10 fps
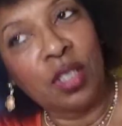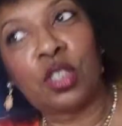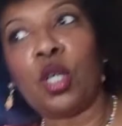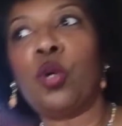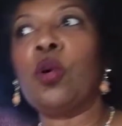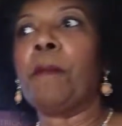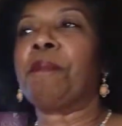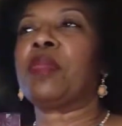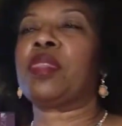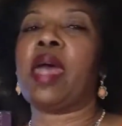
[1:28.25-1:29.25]
So
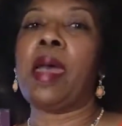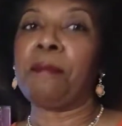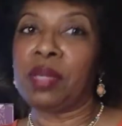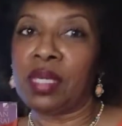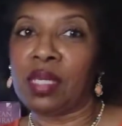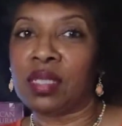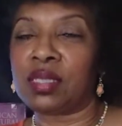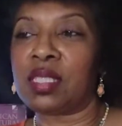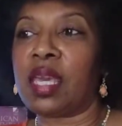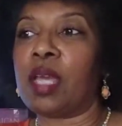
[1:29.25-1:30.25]
that
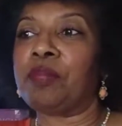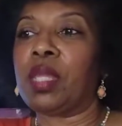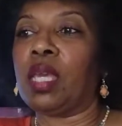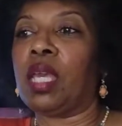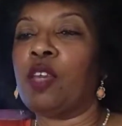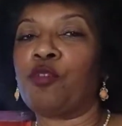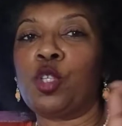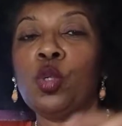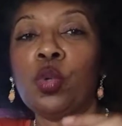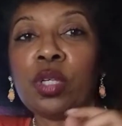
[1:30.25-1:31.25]
means that if
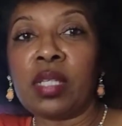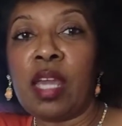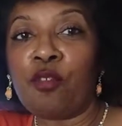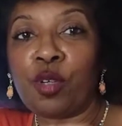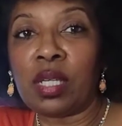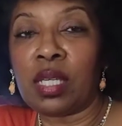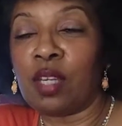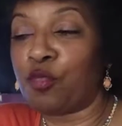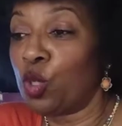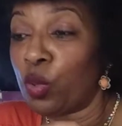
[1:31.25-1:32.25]
you were
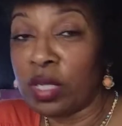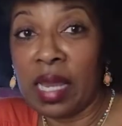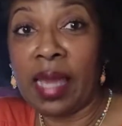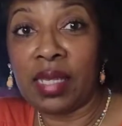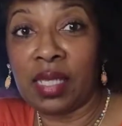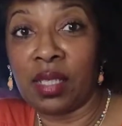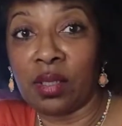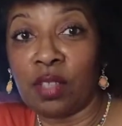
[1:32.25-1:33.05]
not here,